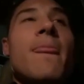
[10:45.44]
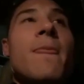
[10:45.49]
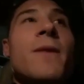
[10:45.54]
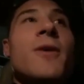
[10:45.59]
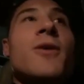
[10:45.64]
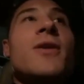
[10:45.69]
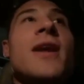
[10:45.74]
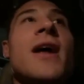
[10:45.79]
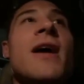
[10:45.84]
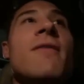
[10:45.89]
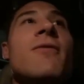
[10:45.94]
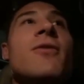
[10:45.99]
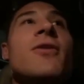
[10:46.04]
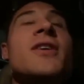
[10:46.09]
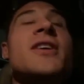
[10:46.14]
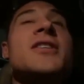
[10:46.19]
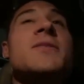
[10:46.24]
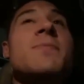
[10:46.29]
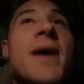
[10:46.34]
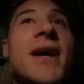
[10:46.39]
you're never
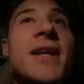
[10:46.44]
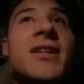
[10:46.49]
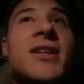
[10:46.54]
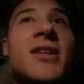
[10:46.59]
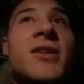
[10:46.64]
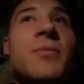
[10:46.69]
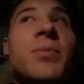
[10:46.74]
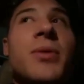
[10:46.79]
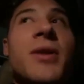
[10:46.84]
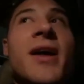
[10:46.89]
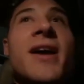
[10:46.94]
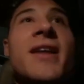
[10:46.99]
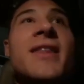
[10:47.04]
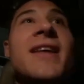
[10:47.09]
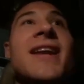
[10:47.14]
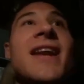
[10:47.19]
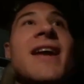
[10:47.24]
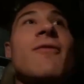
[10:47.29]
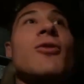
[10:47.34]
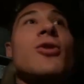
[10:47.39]
expected to play. They
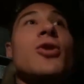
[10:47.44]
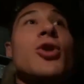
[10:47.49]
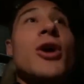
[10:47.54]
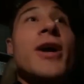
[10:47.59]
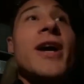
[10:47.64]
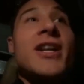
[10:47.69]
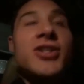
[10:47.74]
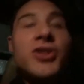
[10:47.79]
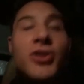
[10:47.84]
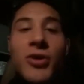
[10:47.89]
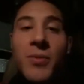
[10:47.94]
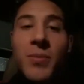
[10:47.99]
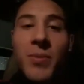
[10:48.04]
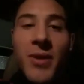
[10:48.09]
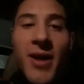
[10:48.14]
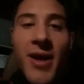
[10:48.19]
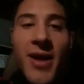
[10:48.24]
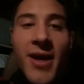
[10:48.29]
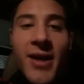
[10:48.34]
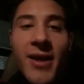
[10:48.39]
never look at you to
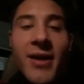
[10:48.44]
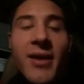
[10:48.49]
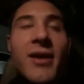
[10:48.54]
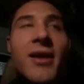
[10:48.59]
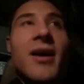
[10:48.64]
play.